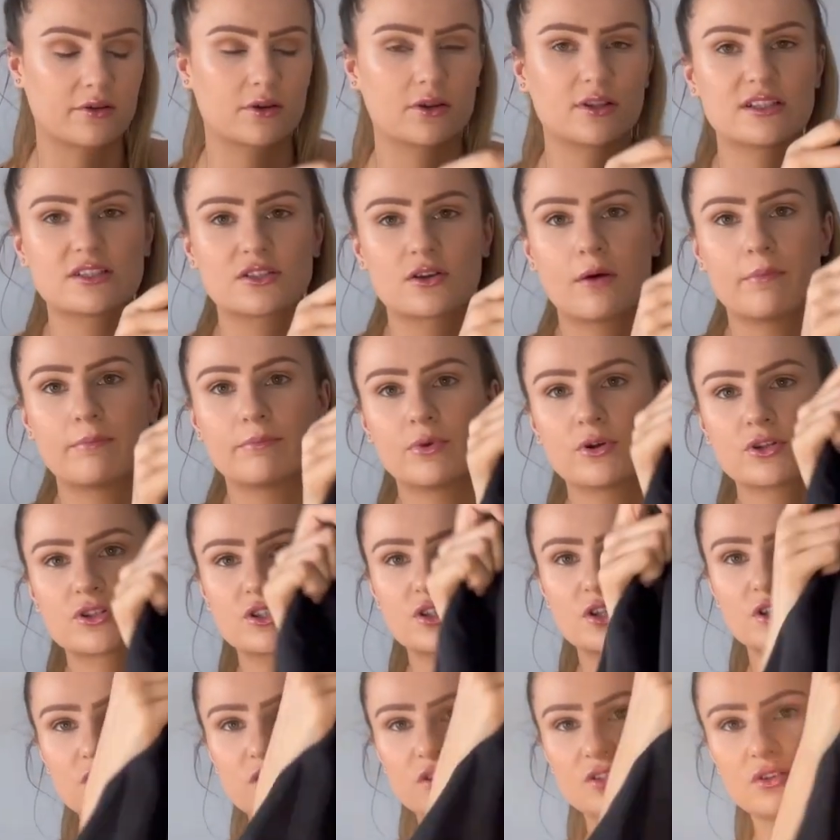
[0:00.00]
It's got
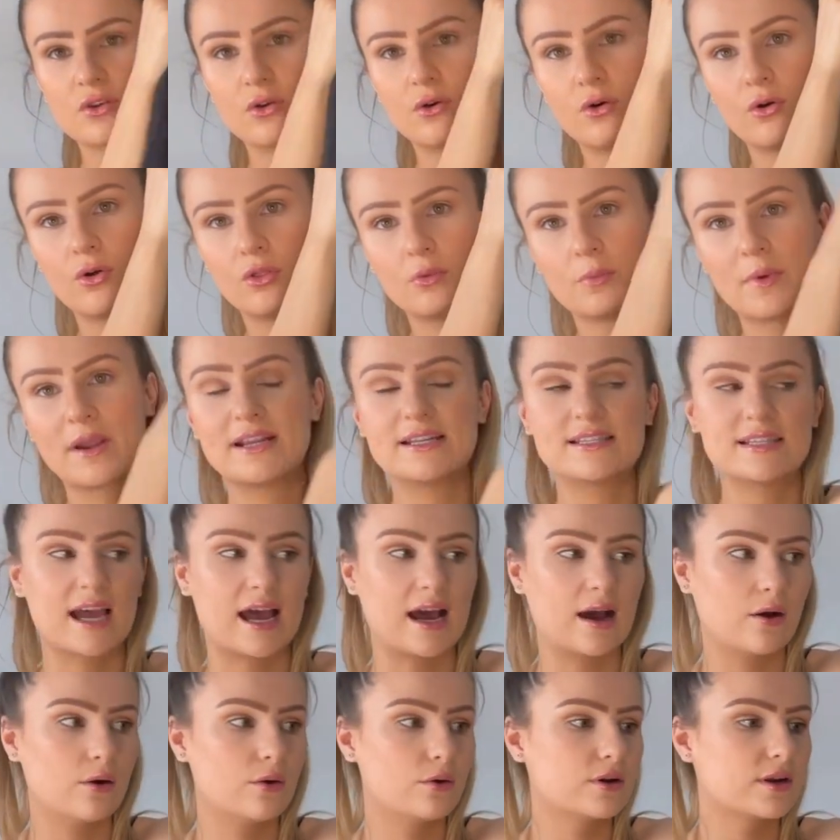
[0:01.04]
buttons all the way
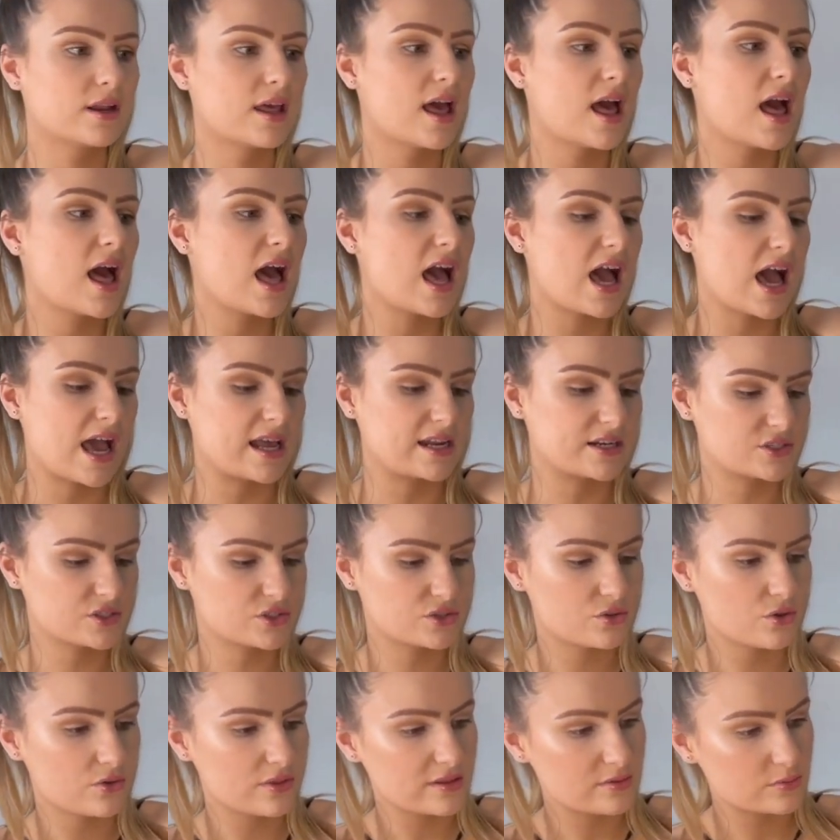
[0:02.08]
down. And I just
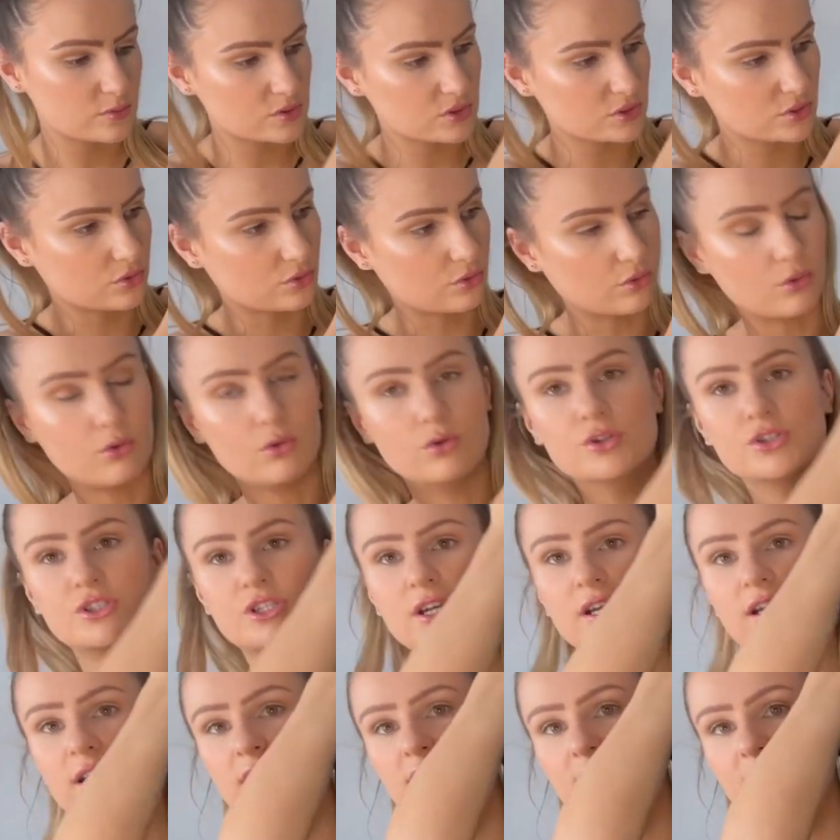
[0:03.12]
thought this was
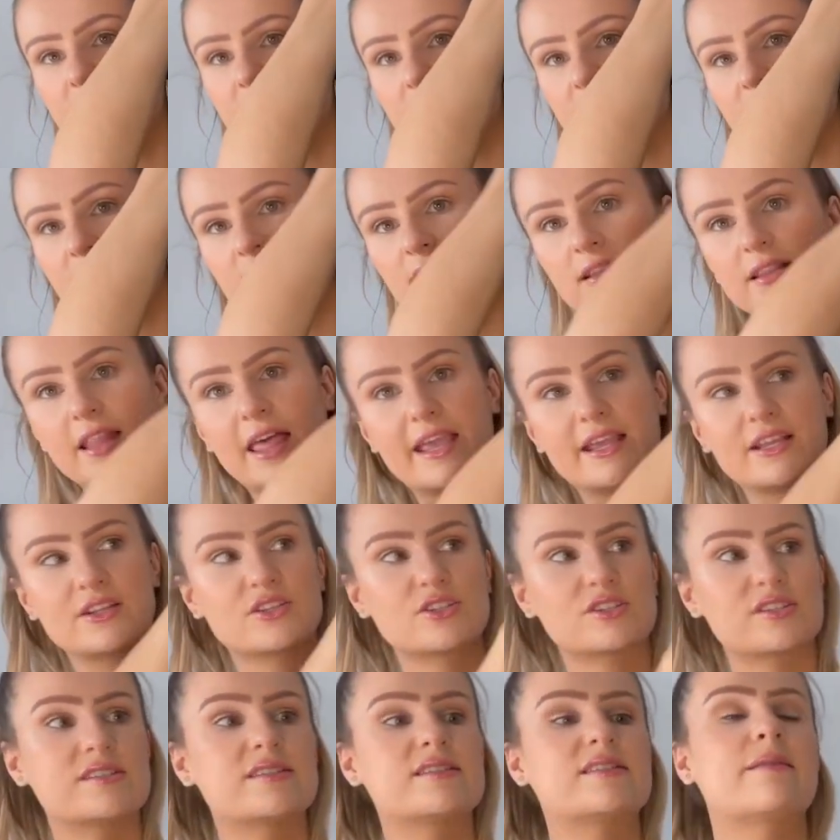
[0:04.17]
gorgeous, like
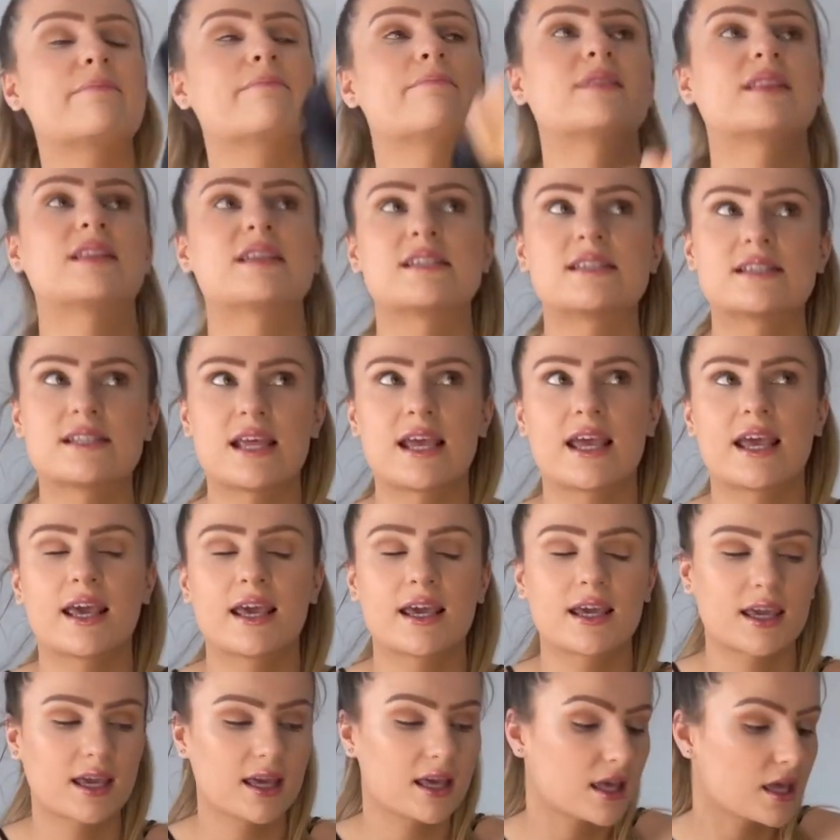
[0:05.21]
just
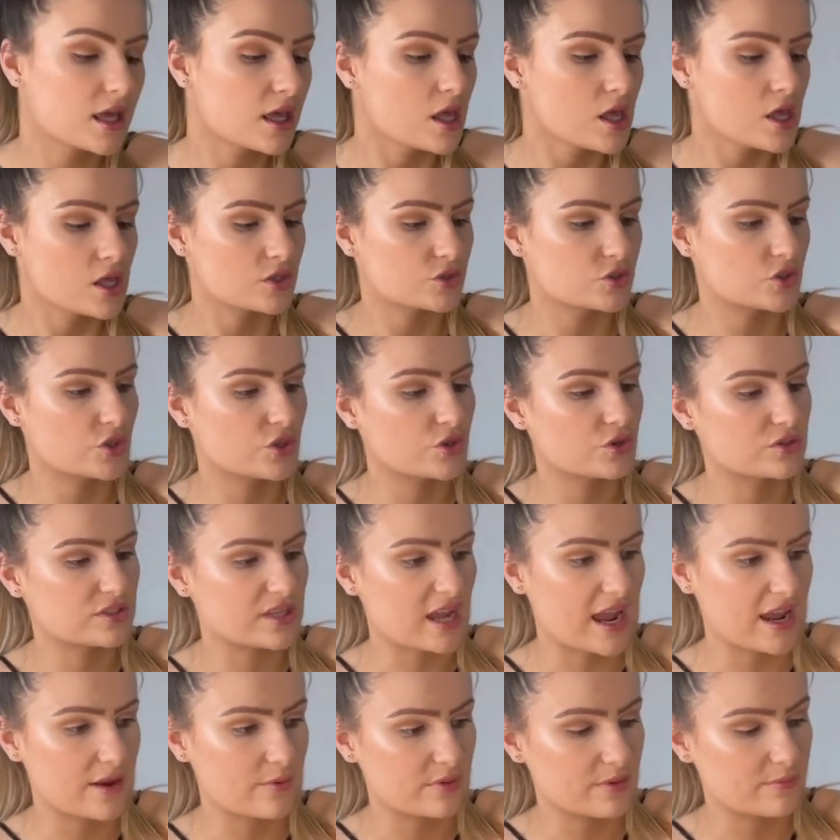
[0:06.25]
simplistic. So you could tie
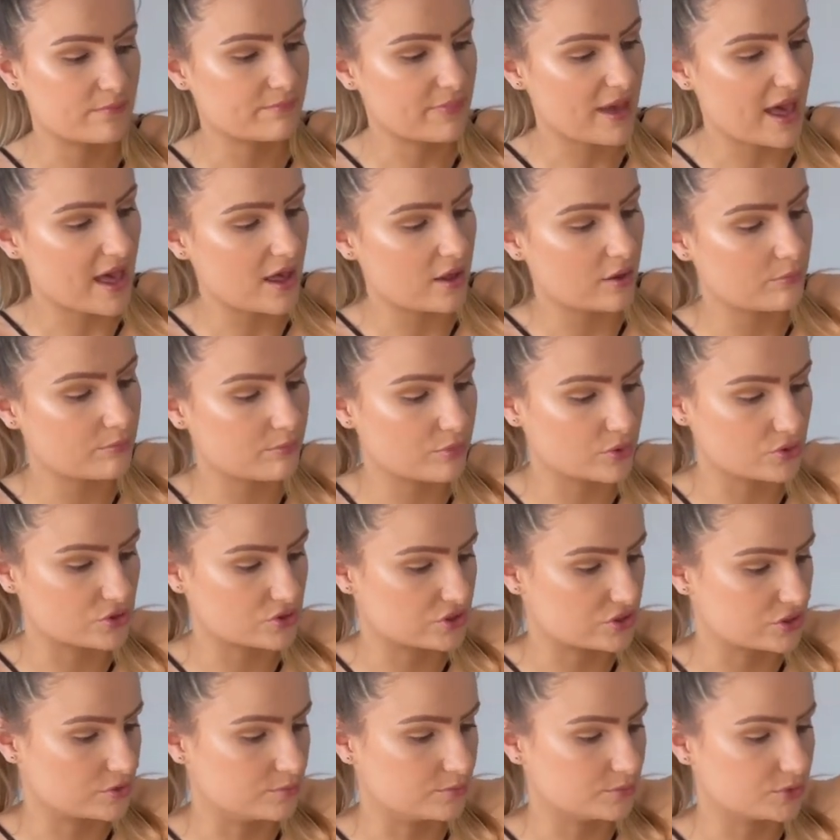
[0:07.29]
it with a belt, put
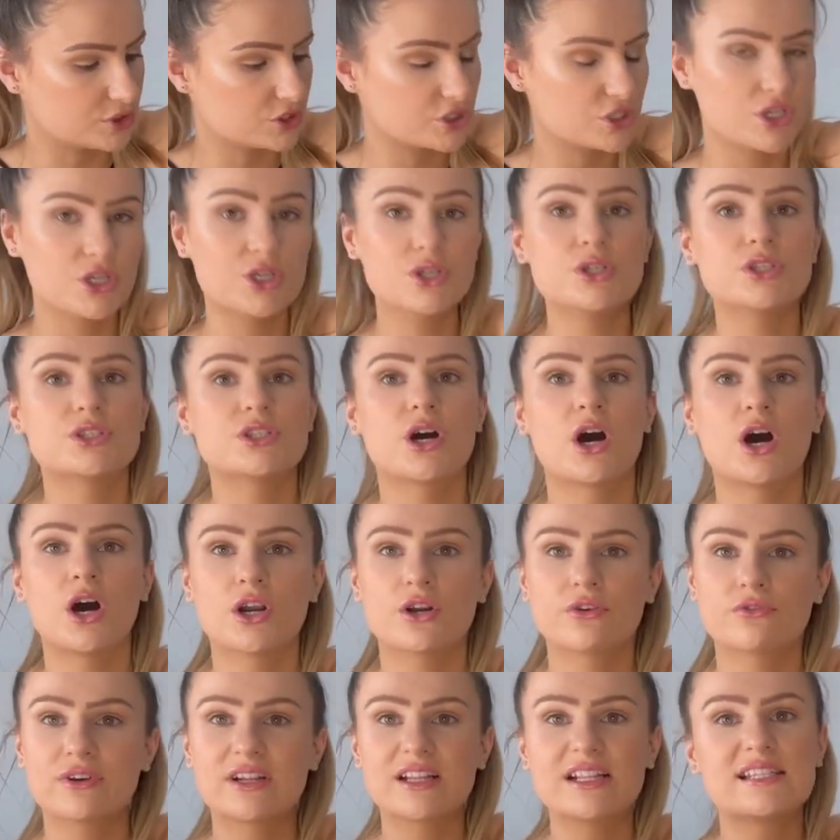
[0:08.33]
some shoes on,
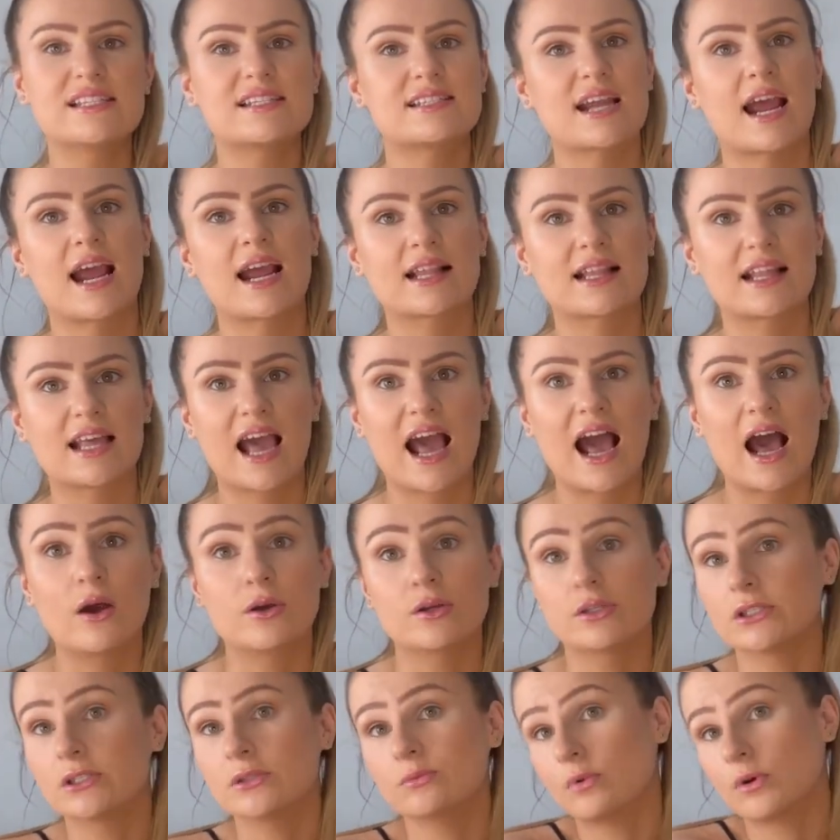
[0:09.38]
really style it how
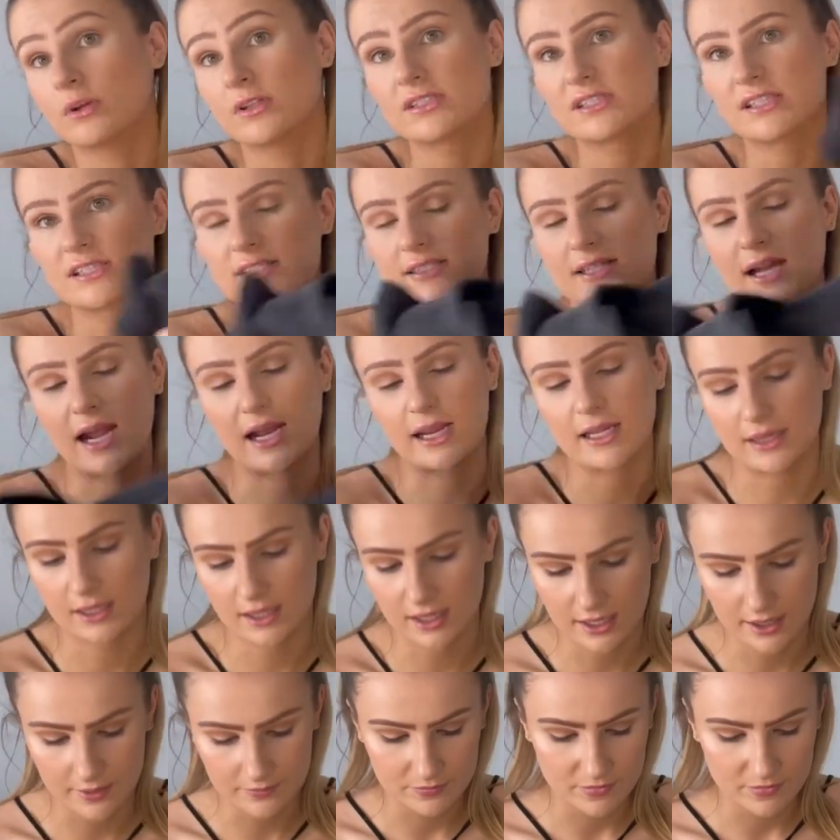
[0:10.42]
you want to style it.